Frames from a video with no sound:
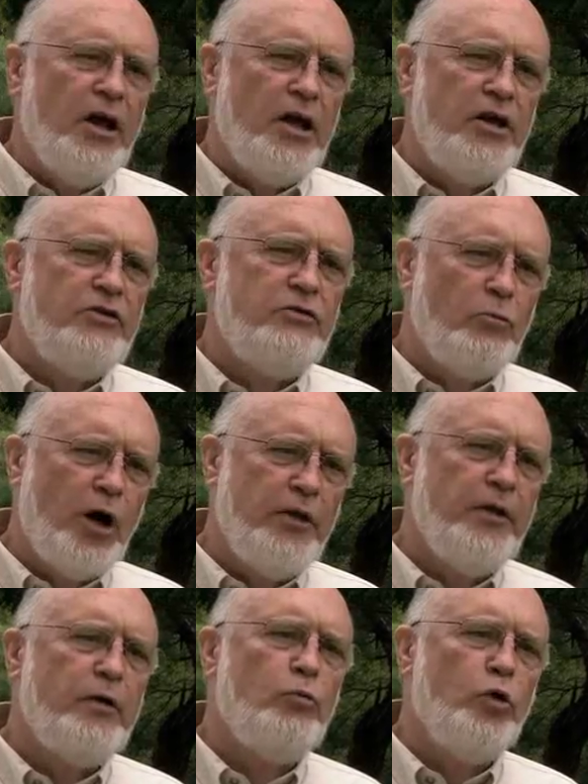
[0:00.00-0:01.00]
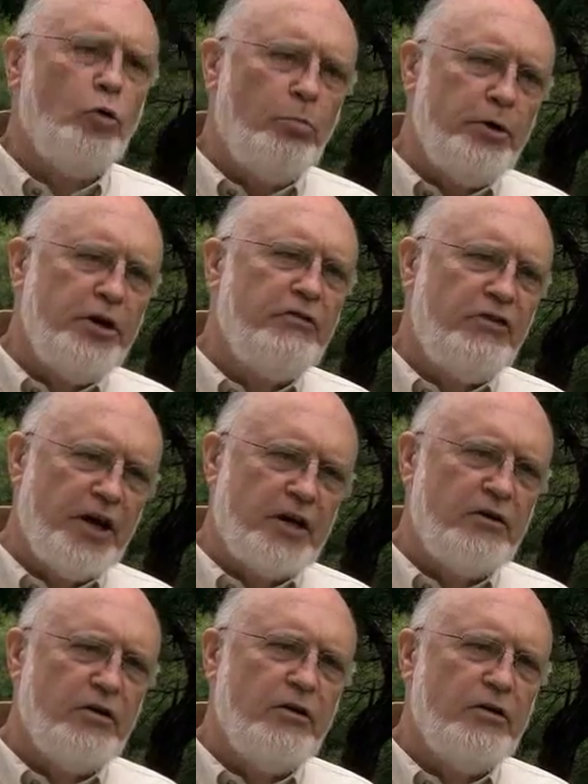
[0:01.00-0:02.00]
is one that will be
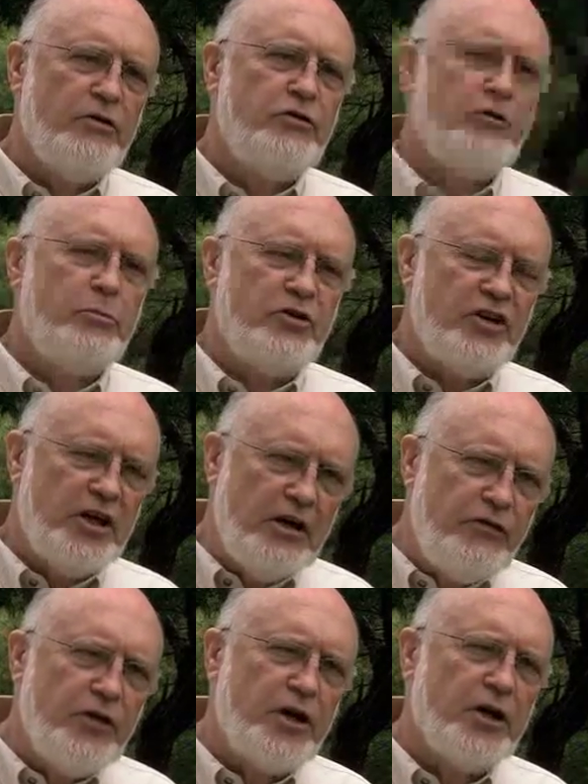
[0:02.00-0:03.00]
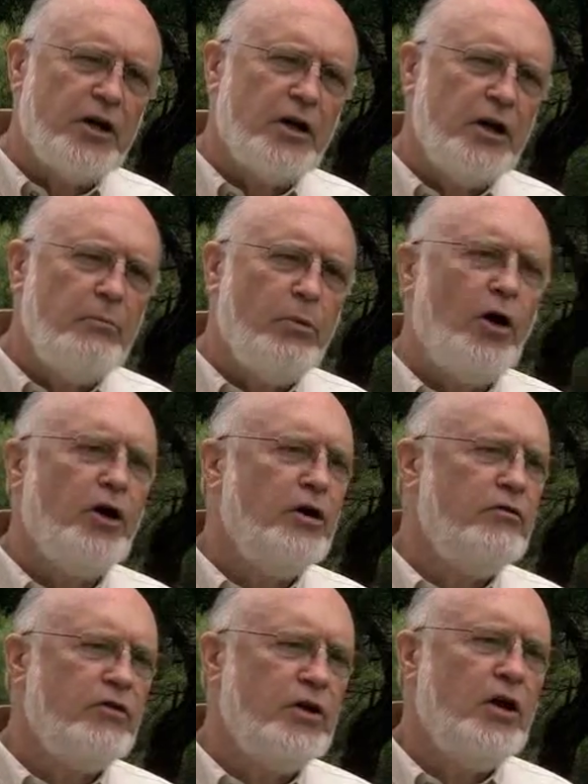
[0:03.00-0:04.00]
affected significantly by
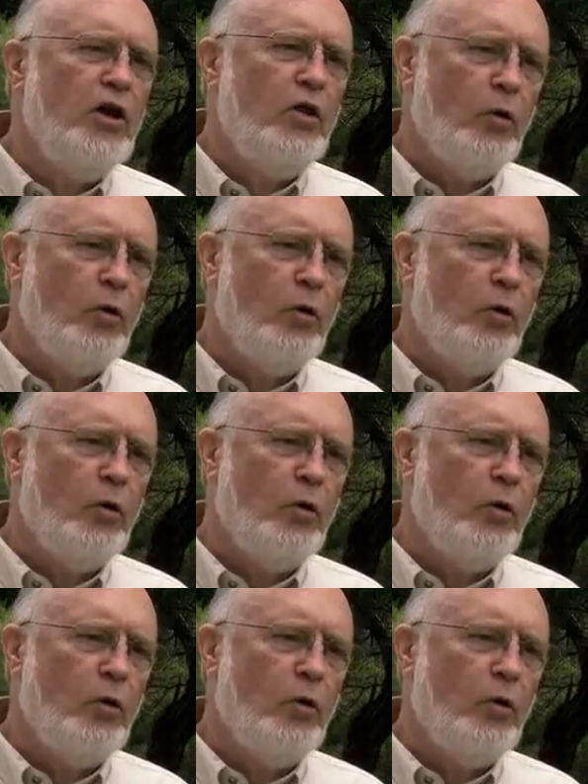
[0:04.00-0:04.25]
even the